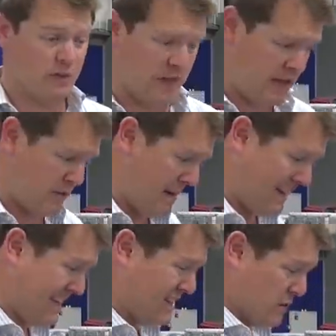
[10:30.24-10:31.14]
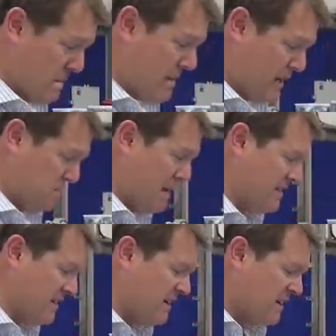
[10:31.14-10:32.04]
with this makes it look much
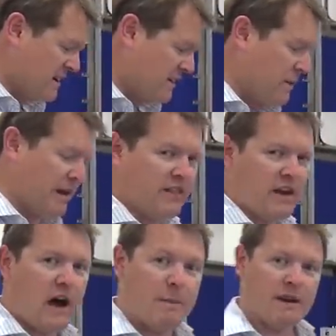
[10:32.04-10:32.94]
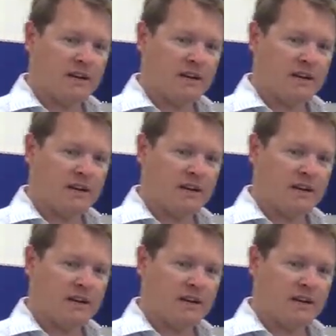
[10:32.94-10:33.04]
better than when it's up.